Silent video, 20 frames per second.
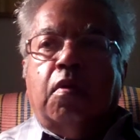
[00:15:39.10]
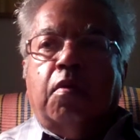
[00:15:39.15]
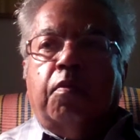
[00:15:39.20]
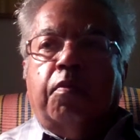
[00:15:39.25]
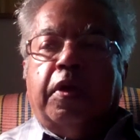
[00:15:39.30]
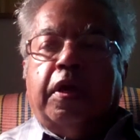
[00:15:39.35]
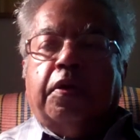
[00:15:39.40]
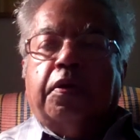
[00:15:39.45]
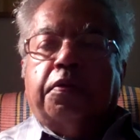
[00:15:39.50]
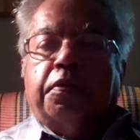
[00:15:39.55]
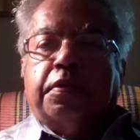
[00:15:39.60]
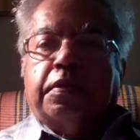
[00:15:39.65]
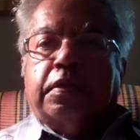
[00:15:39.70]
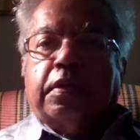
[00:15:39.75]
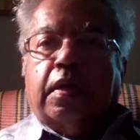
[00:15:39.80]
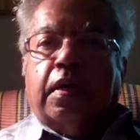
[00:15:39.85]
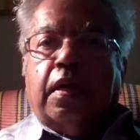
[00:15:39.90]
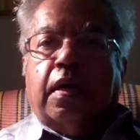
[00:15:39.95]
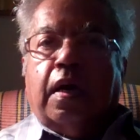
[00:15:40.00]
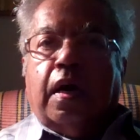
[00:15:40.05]
Because
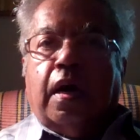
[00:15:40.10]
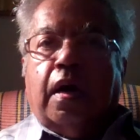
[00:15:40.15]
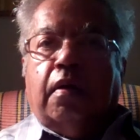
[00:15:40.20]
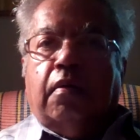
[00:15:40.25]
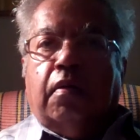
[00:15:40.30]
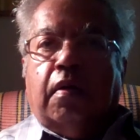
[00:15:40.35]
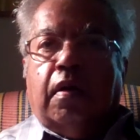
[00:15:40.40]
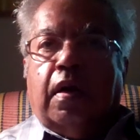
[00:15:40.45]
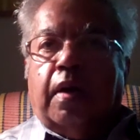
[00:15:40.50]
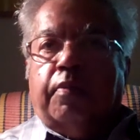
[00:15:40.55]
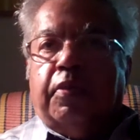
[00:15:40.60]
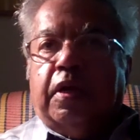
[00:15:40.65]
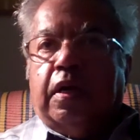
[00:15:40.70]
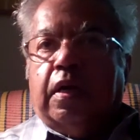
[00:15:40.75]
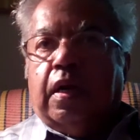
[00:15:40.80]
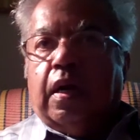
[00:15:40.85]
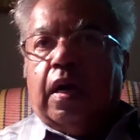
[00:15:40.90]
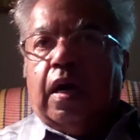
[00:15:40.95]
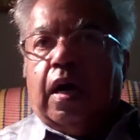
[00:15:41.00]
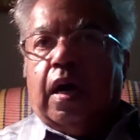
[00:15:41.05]

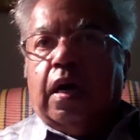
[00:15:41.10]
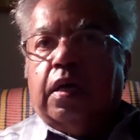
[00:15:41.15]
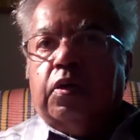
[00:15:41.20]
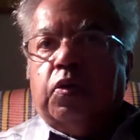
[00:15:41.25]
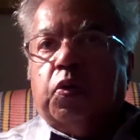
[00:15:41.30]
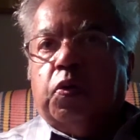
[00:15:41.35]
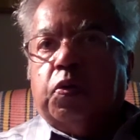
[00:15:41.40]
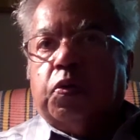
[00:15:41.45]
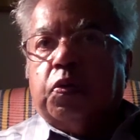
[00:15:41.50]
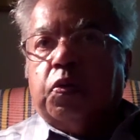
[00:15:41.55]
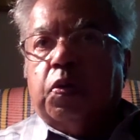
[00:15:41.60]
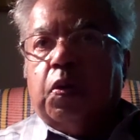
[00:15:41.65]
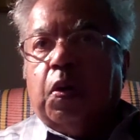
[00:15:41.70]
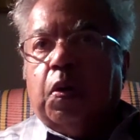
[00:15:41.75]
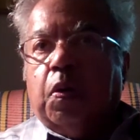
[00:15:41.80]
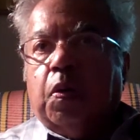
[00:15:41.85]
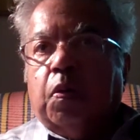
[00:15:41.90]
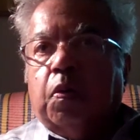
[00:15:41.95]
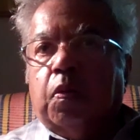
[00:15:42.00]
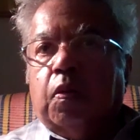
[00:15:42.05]
I don't
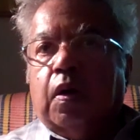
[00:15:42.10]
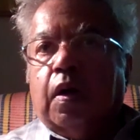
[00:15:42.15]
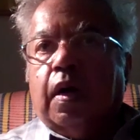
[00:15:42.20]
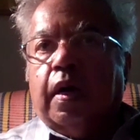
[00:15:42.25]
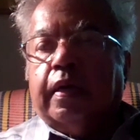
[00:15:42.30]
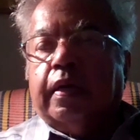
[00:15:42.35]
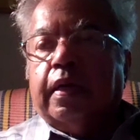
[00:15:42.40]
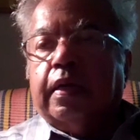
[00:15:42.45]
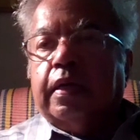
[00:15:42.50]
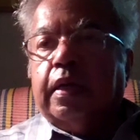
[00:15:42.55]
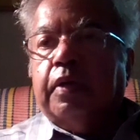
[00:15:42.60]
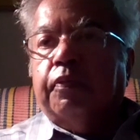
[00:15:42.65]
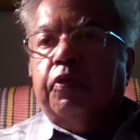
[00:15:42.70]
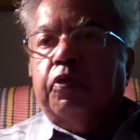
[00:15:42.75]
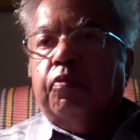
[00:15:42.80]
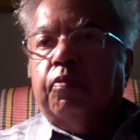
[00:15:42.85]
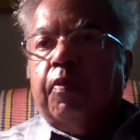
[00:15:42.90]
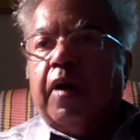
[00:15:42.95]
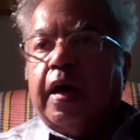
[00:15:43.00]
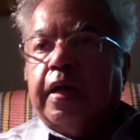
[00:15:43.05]
know. I can give you
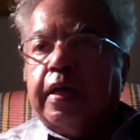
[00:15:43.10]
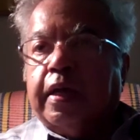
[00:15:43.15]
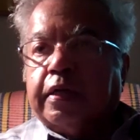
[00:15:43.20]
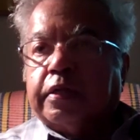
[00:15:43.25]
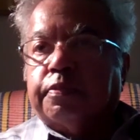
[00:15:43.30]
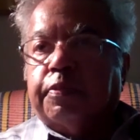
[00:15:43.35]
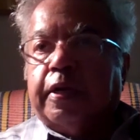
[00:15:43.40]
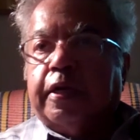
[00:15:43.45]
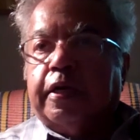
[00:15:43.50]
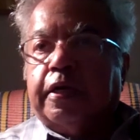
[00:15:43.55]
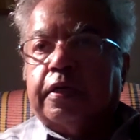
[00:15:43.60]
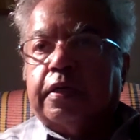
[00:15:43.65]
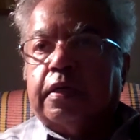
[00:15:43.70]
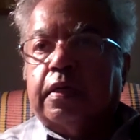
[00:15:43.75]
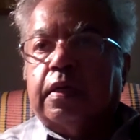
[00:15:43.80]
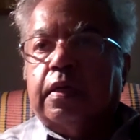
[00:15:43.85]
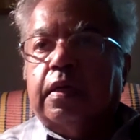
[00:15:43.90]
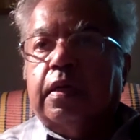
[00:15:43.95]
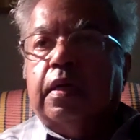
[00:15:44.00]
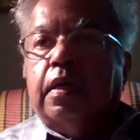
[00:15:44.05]
my
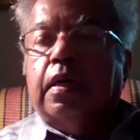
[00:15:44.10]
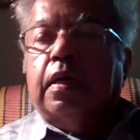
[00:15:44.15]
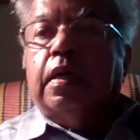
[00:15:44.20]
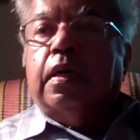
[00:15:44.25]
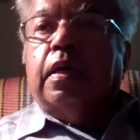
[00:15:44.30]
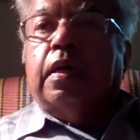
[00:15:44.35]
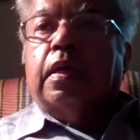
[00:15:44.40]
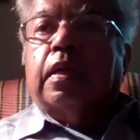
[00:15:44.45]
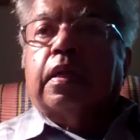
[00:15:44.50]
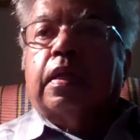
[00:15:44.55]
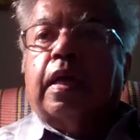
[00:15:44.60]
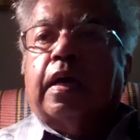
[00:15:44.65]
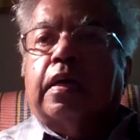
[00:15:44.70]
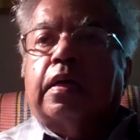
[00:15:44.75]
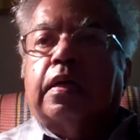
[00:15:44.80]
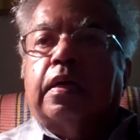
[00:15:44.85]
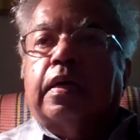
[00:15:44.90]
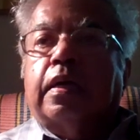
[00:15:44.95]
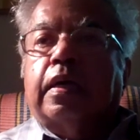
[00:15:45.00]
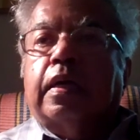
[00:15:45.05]
explanation that
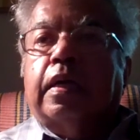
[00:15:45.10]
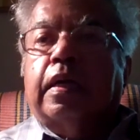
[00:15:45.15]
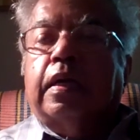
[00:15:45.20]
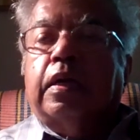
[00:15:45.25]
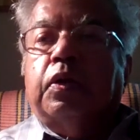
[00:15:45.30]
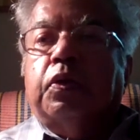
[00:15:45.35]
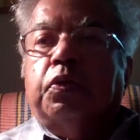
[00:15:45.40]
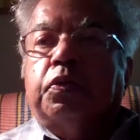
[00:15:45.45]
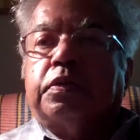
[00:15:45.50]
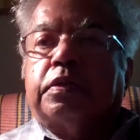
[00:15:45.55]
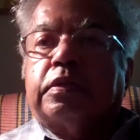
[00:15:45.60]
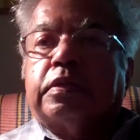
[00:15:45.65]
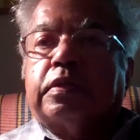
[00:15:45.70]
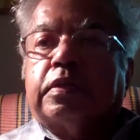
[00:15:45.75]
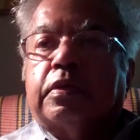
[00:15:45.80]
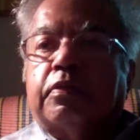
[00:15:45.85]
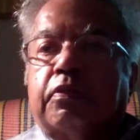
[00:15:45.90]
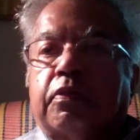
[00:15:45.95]
Hindus